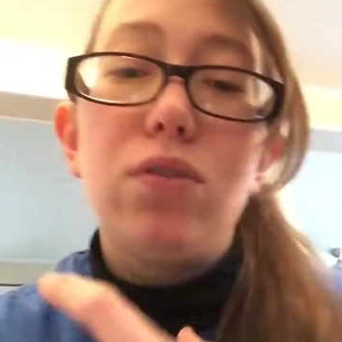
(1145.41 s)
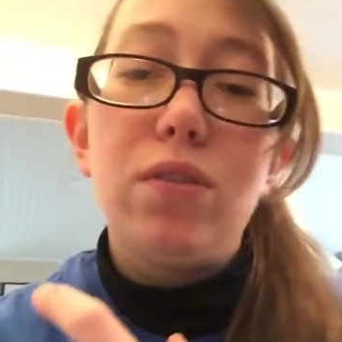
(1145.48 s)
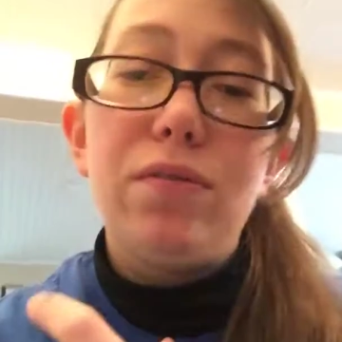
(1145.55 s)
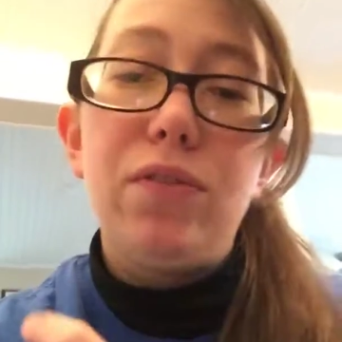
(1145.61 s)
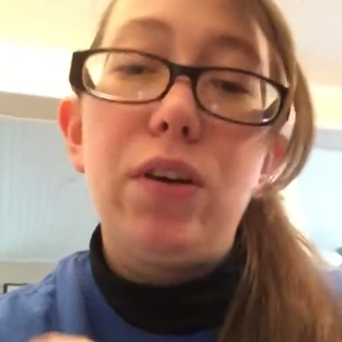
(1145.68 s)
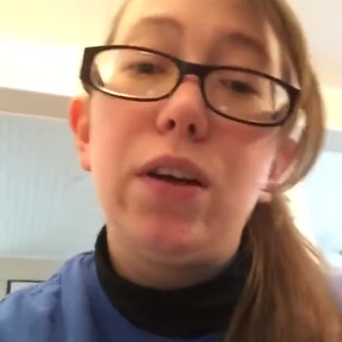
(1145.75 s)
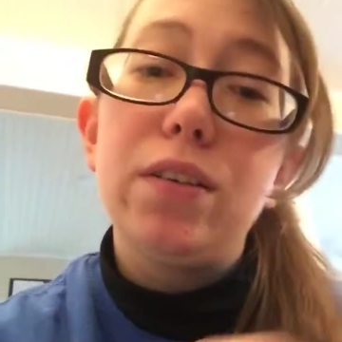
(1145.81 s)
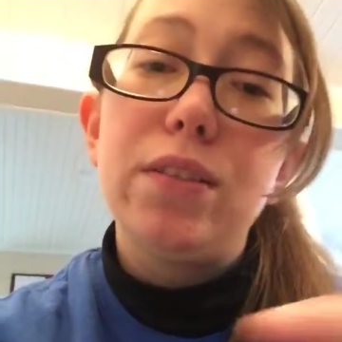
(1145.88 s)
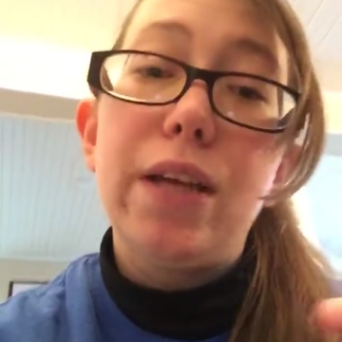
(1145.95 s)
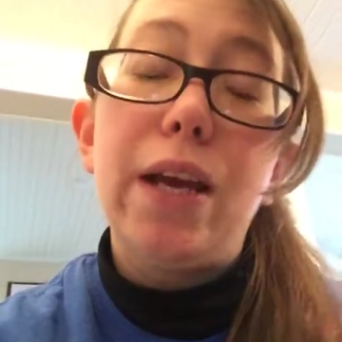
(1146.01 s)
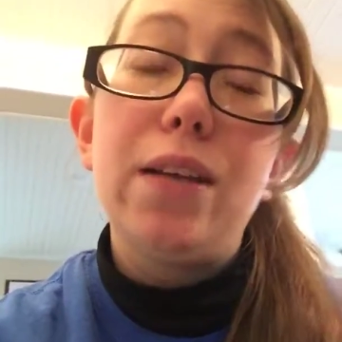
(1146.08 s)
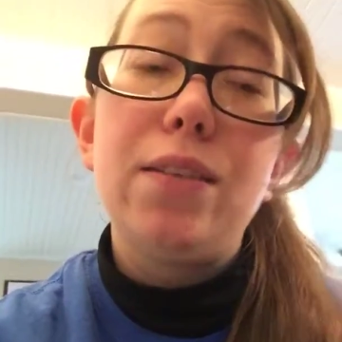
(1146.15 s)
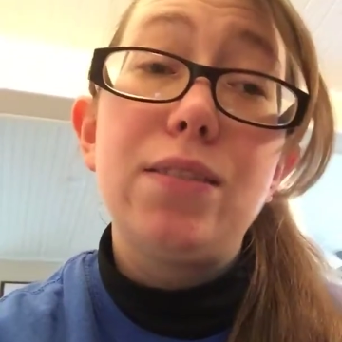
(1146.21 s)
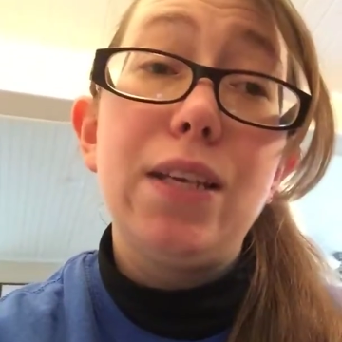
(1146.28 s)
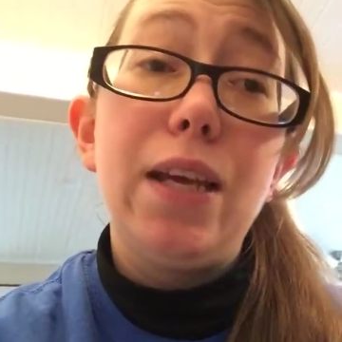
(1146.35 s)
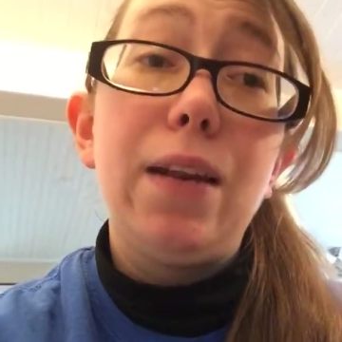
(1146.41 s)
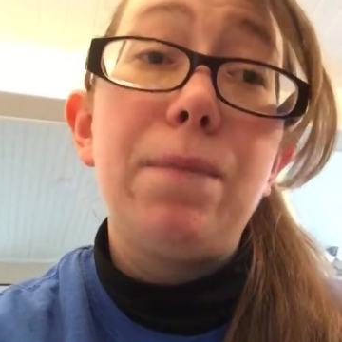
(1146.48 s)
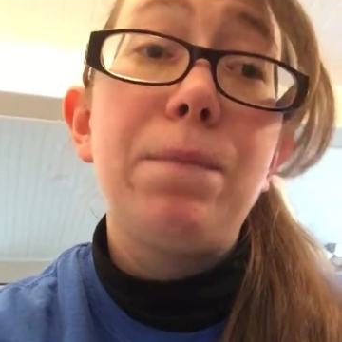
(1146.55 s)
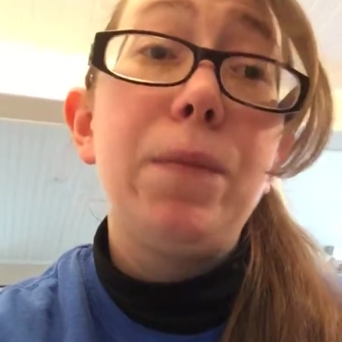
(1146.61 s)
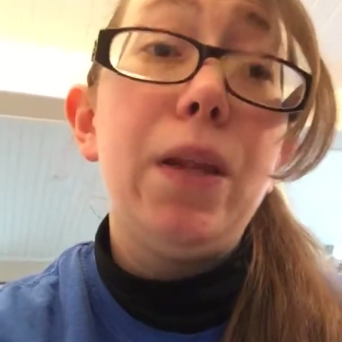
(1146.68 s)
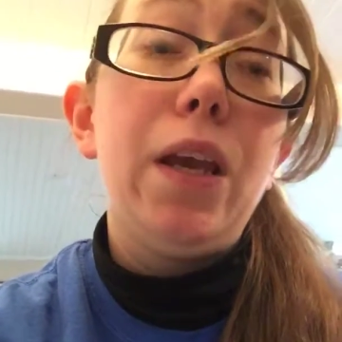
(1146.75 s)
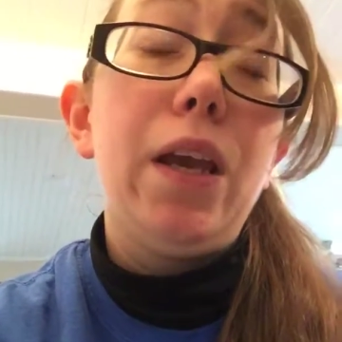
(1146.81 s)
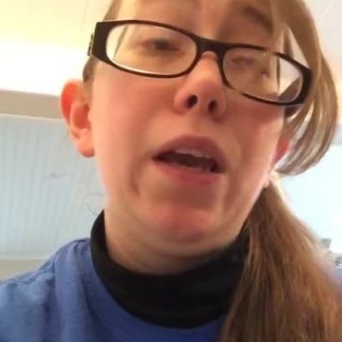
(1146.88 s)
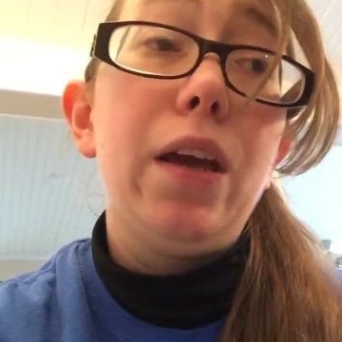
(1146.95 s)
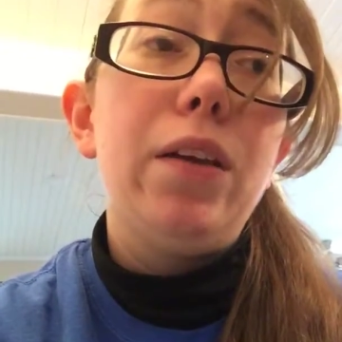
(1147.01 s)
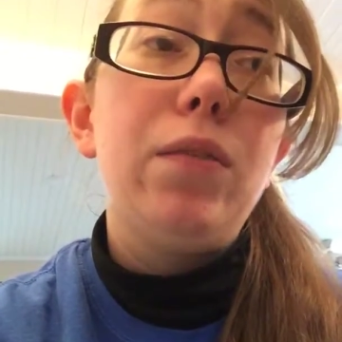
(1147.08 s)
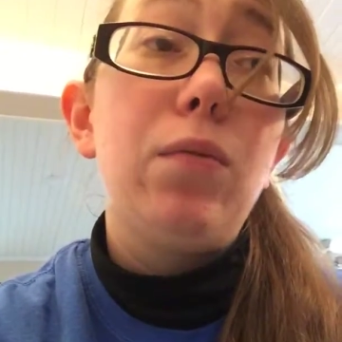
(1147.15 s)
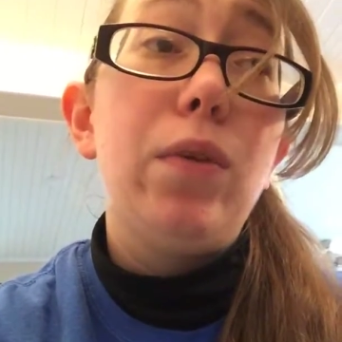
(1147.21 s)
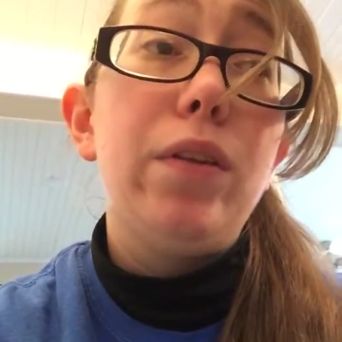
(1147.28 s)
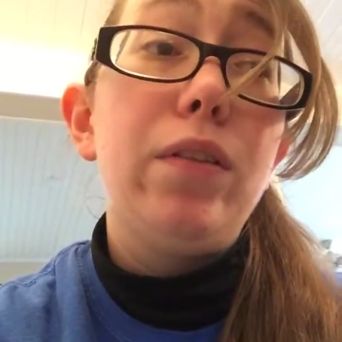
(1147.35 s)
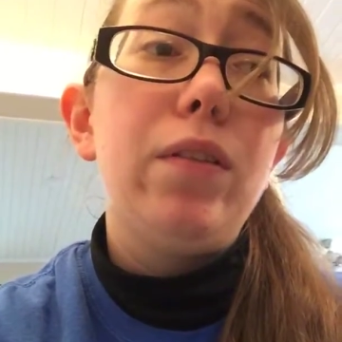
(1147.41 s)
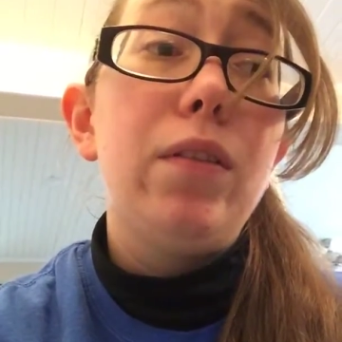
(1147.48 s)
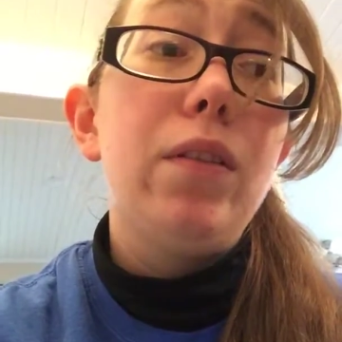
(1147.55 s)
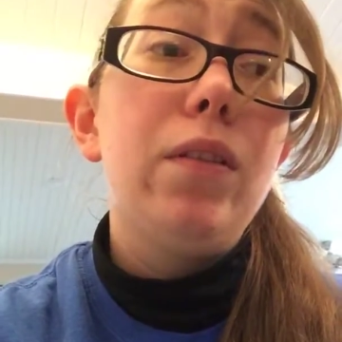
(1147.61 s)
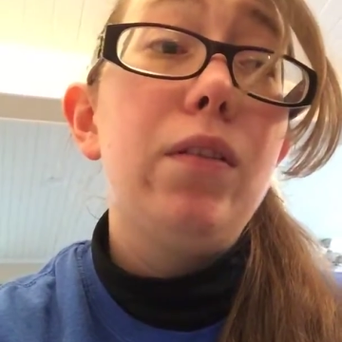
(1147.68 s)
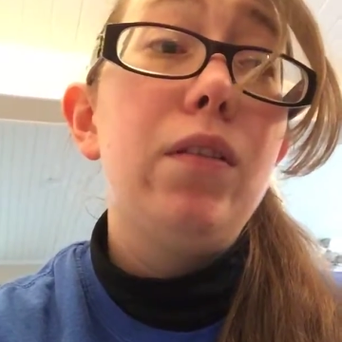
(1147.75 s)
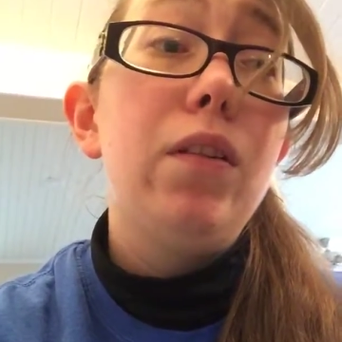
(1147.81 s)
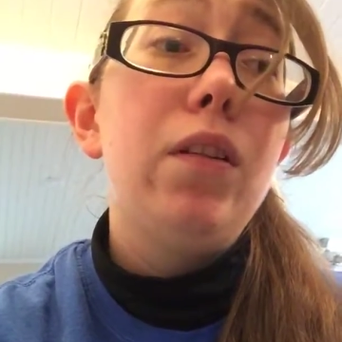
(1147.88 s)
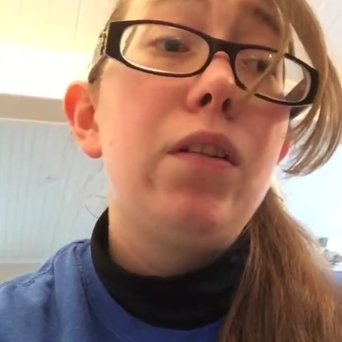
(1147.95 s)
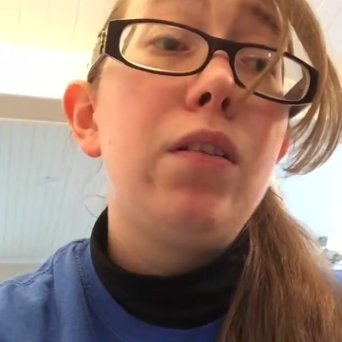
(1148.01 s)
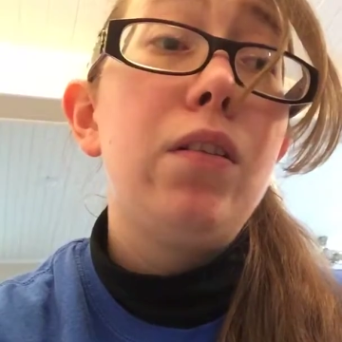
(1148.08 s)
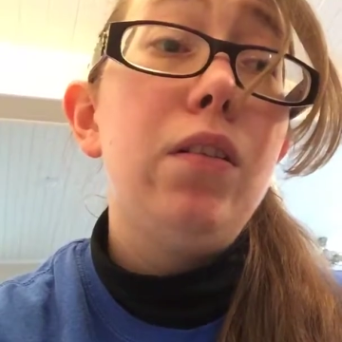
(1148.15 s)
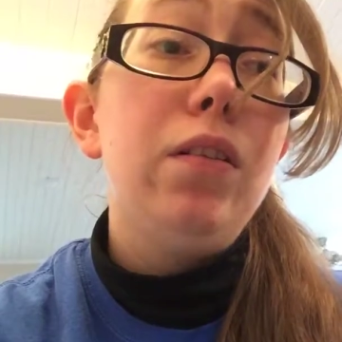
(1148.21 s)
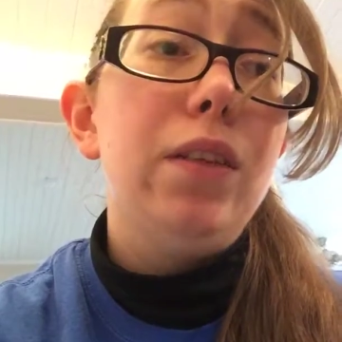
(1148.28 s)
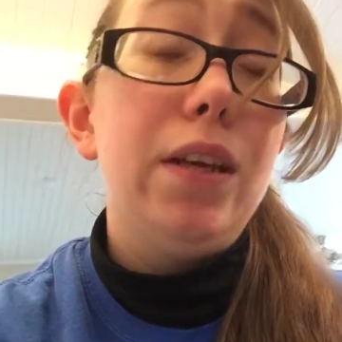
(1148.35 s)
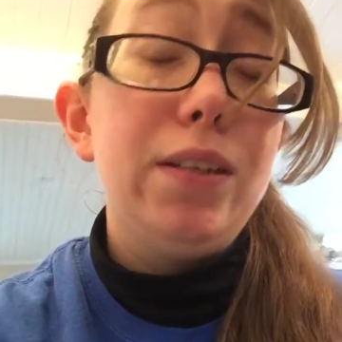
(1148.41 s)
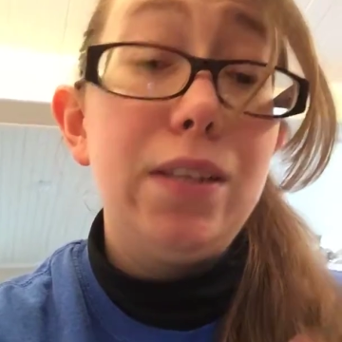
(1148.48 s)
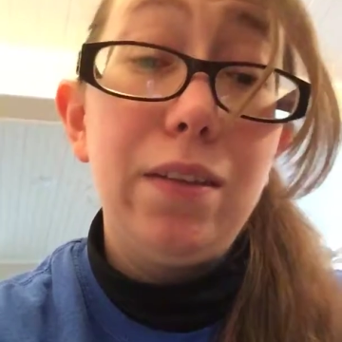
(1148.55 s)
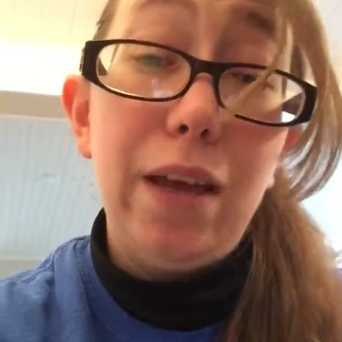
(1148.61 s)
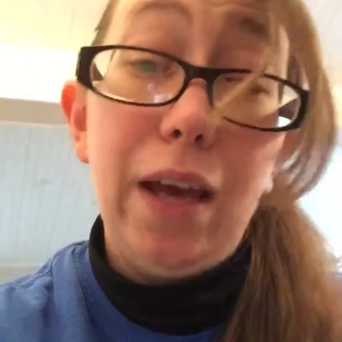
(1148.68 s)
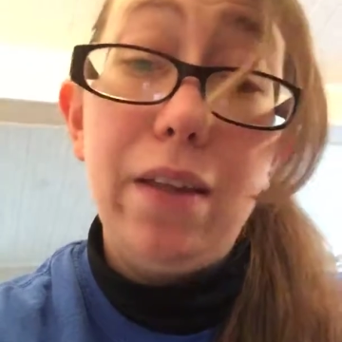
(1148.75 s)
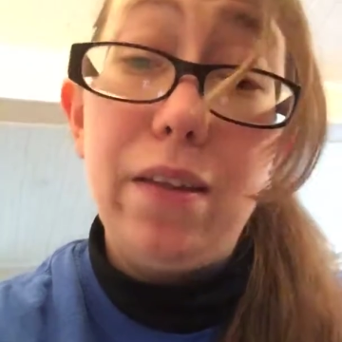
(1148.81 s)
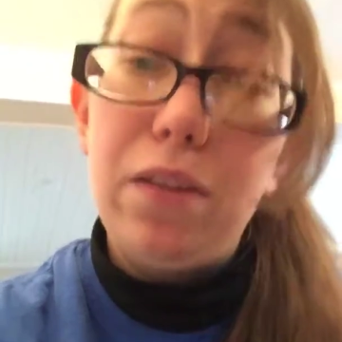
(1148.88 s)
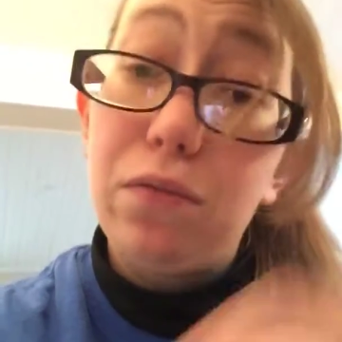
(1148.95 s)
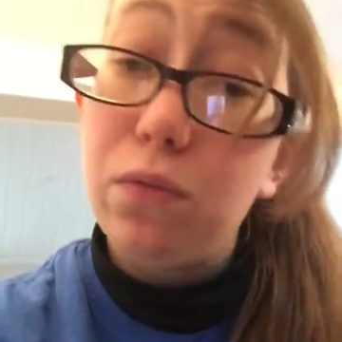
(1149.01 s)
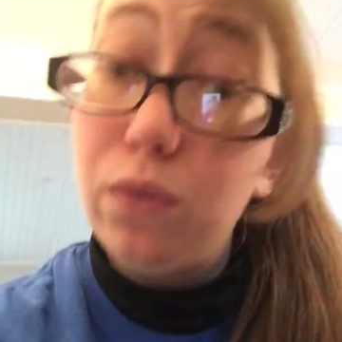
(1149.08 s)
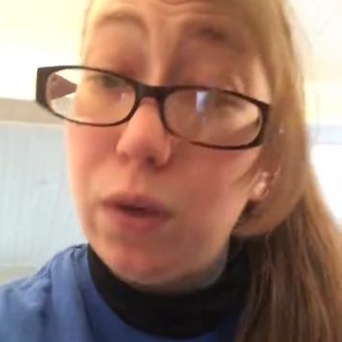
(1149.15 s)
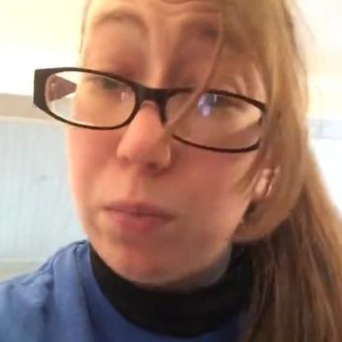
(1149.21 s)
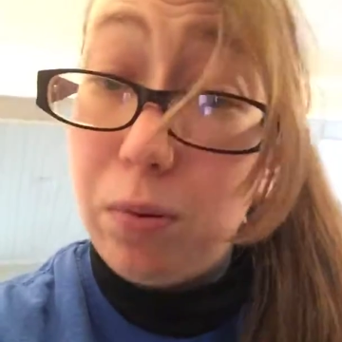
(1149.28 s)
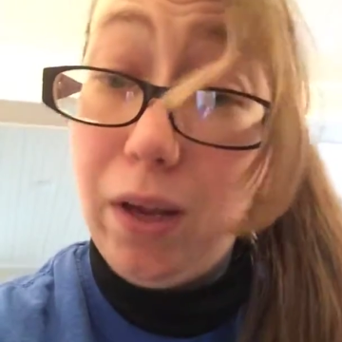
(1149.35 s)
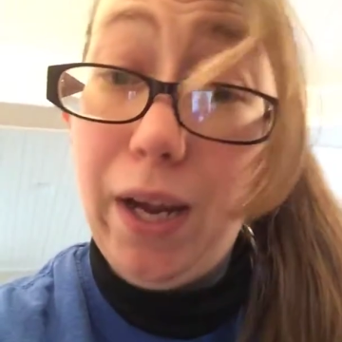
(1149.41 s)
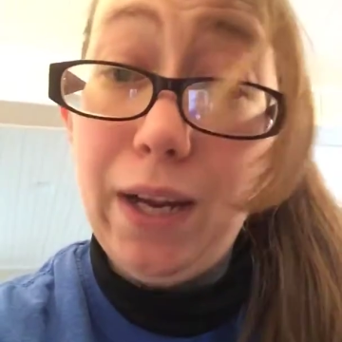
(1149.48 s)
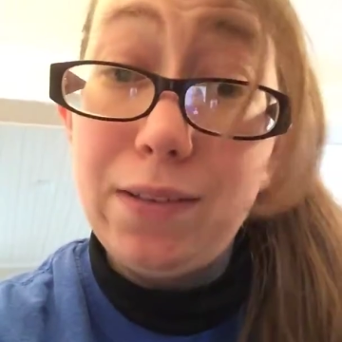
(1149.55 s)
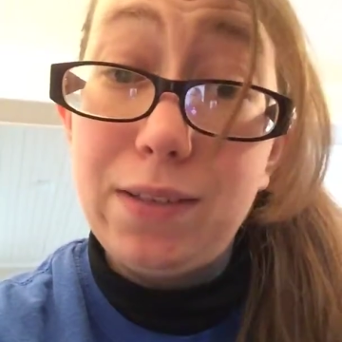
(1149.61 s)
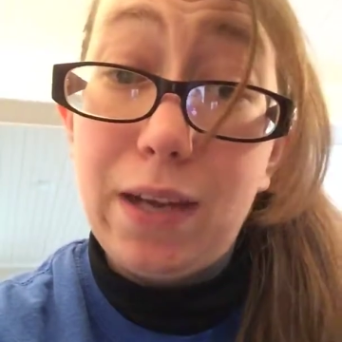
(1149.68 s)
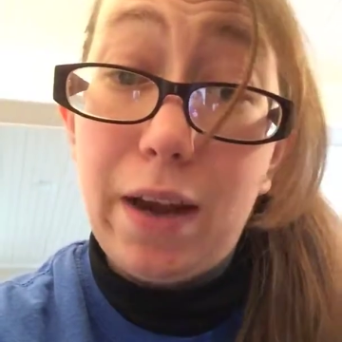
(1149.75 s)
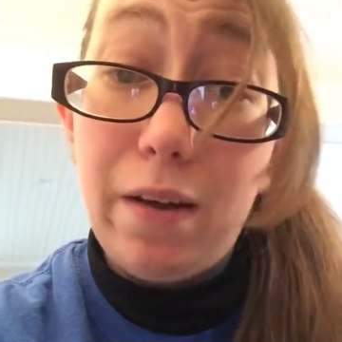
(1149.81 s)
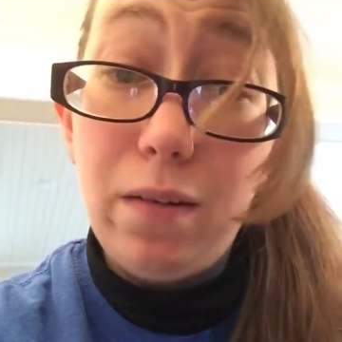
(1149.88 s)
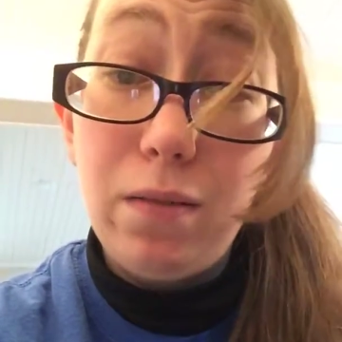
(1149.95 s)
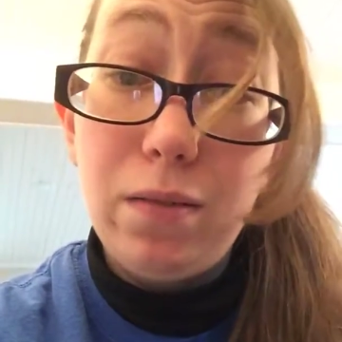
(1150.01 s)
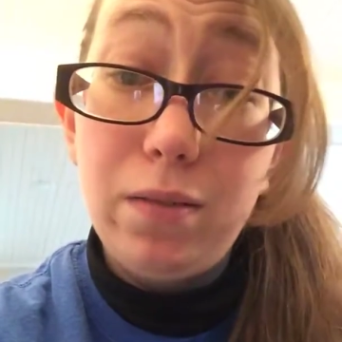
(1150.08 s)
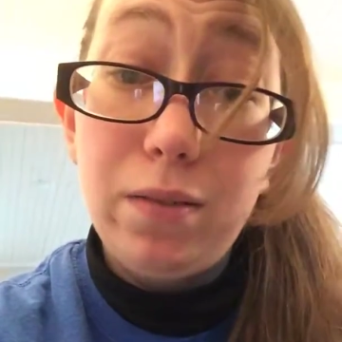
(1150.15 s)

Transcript: of fungus gnats in. And when they did that, they threw their plants out.